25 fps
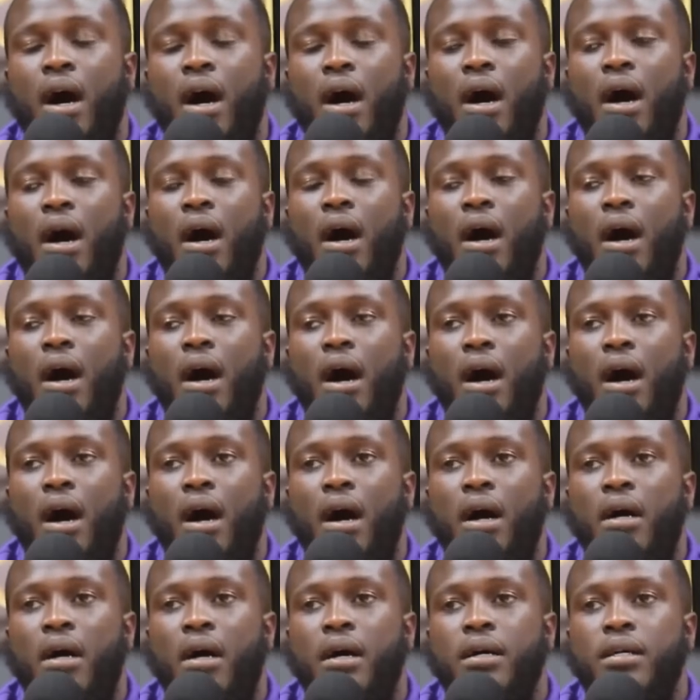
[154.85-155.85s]

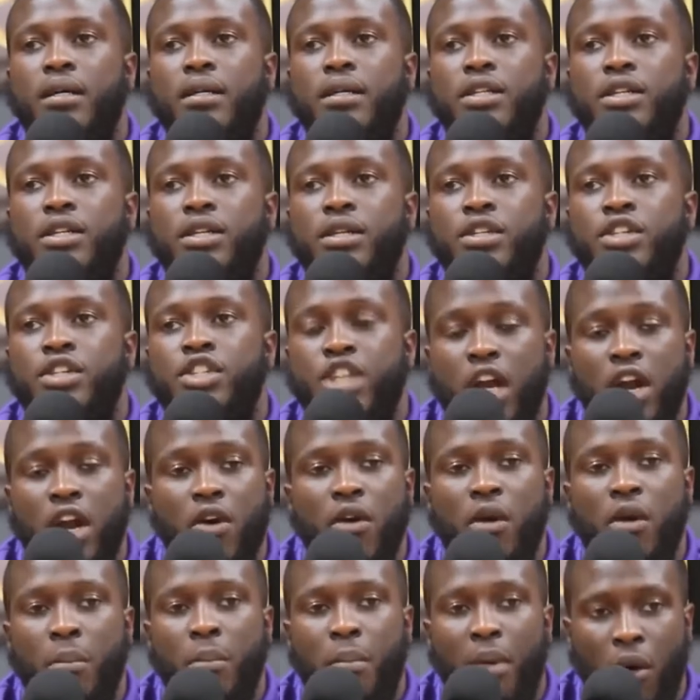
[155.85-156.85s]
uh,
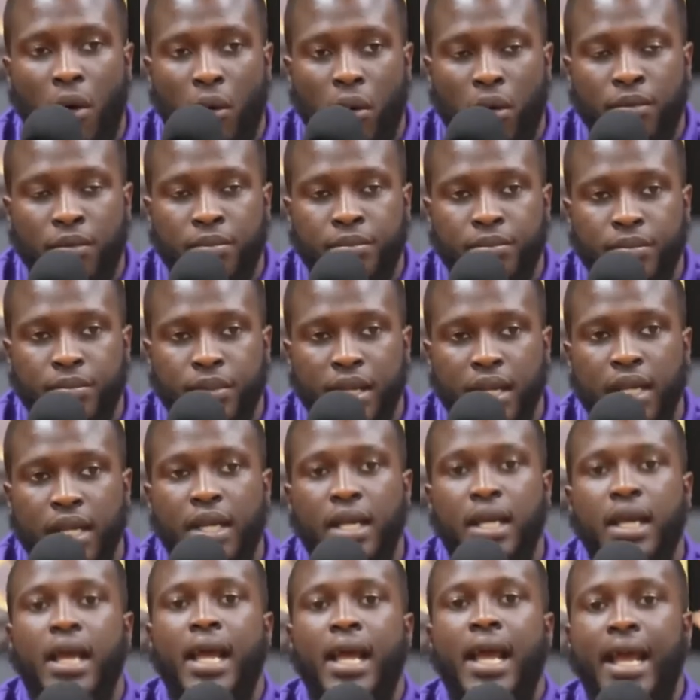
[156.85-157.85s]
Jeroboam,
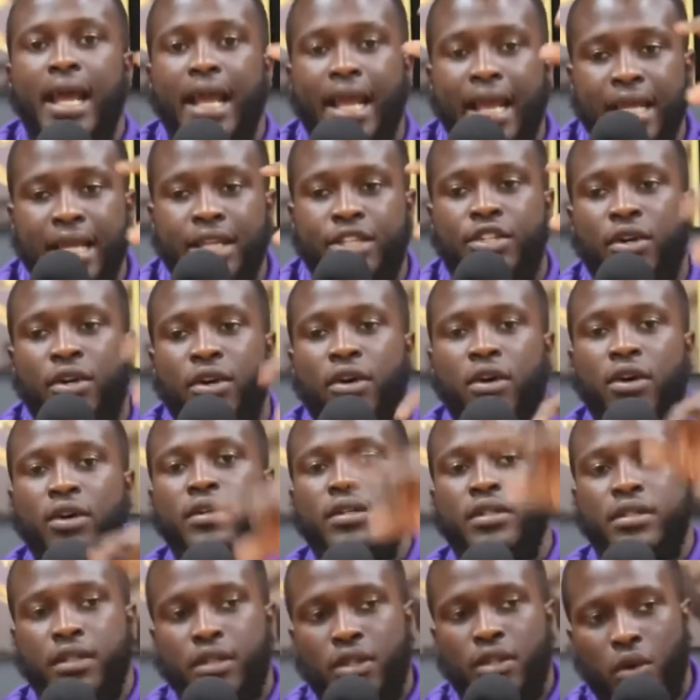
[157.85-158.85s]
he
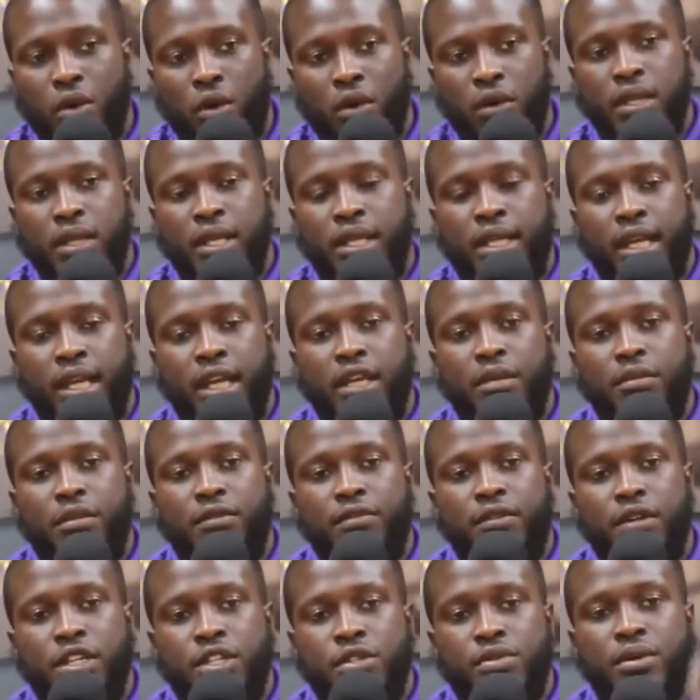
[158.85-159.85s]
turned the northern kingdom
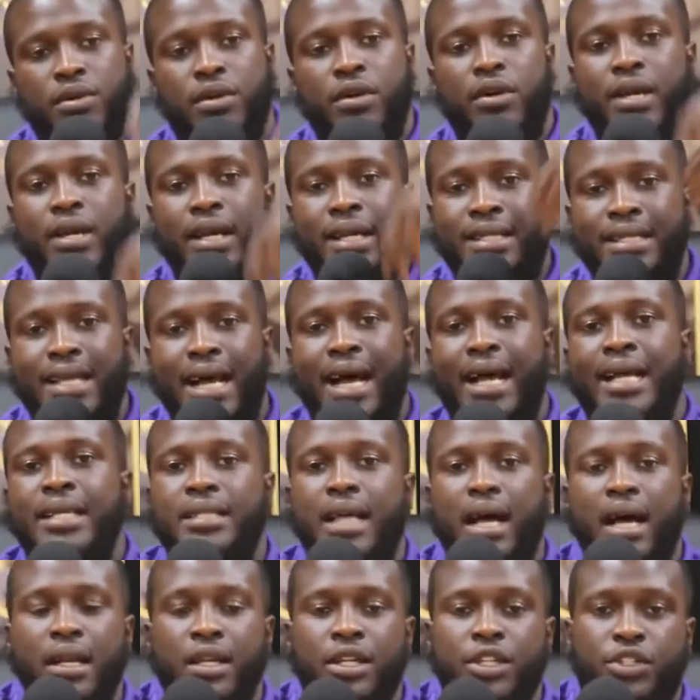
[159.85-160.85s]
of Israel into
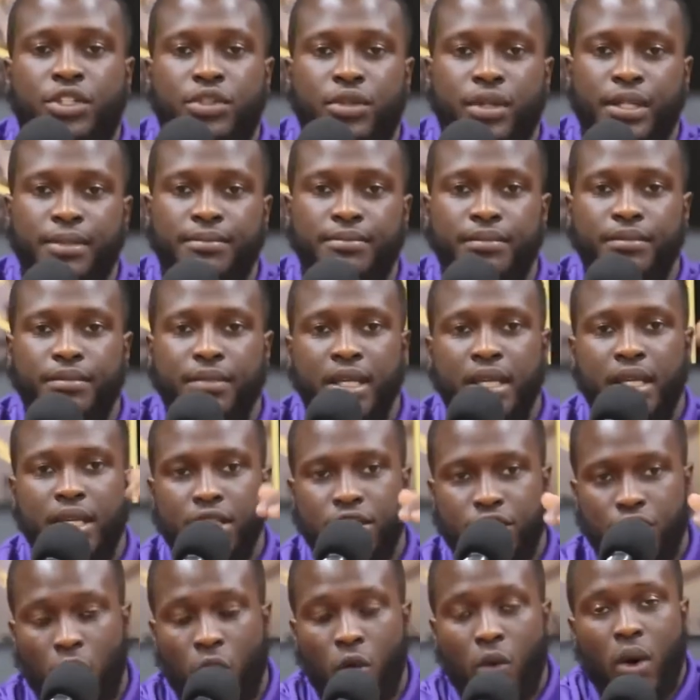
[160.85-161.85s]
idolatry.
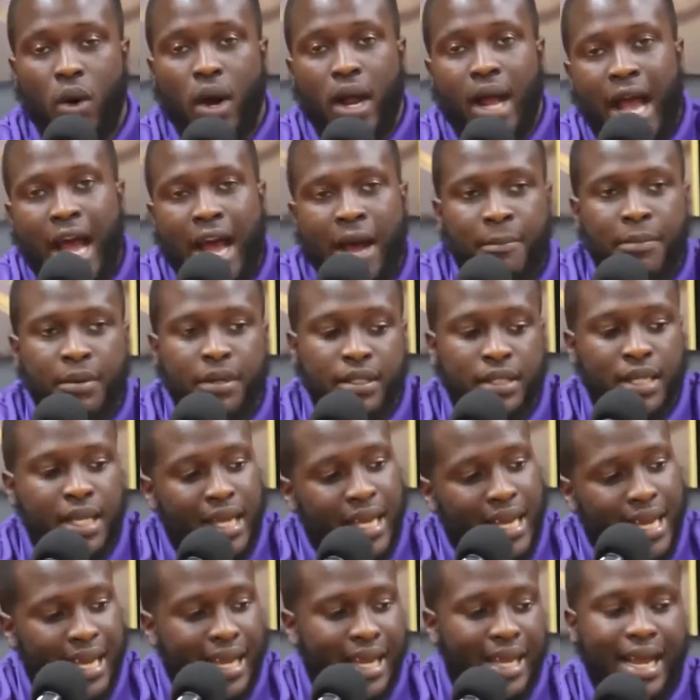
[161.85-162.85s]
So what happened?
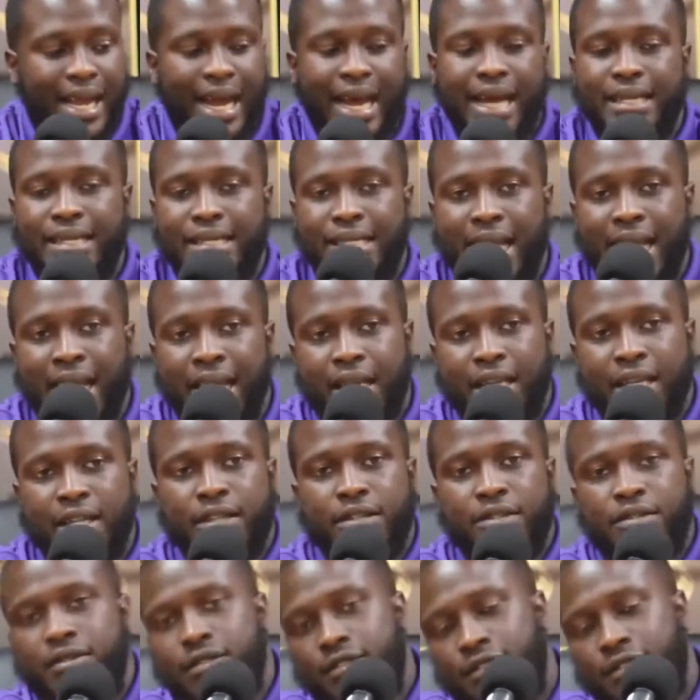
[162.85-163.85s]
It got
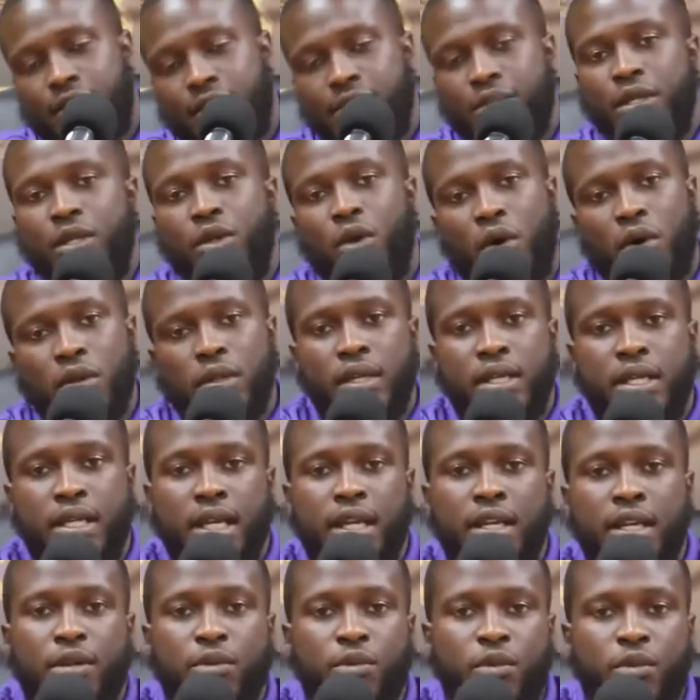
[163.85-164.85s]
taken from the northern
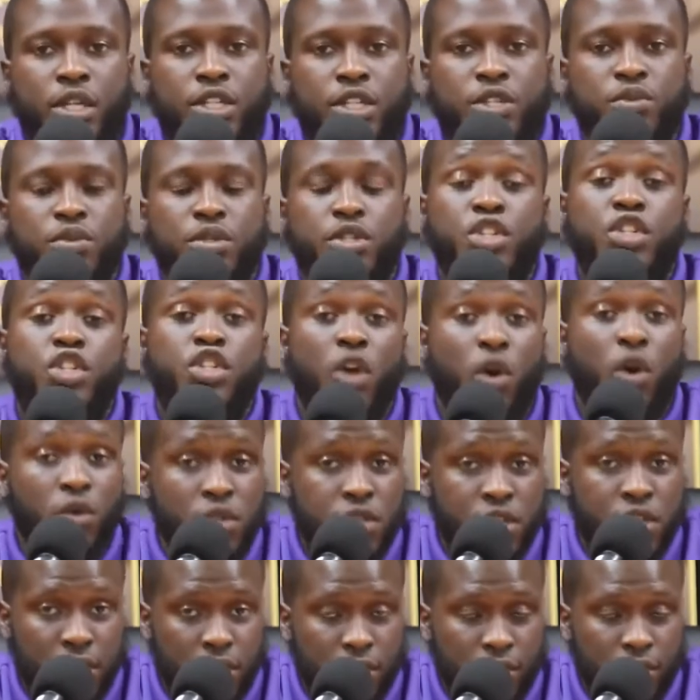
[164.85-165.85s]
kingdom, which was
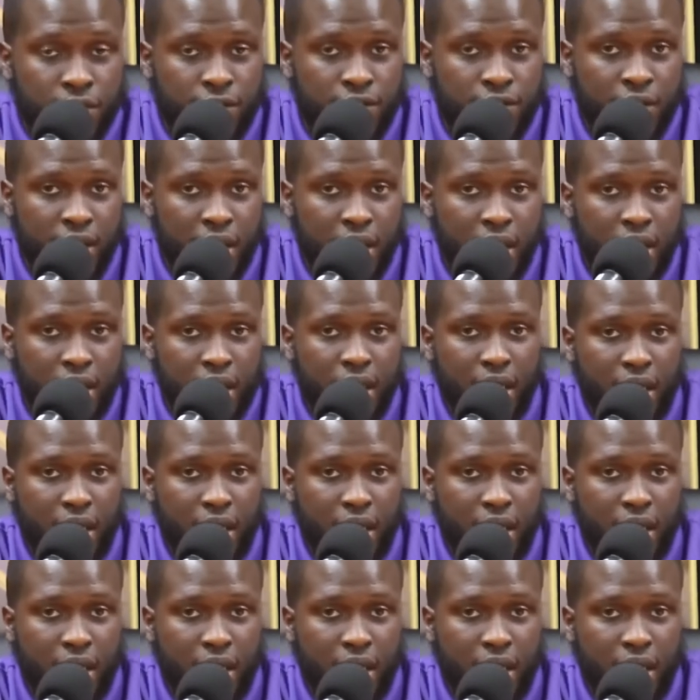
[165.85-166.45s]
Joseph,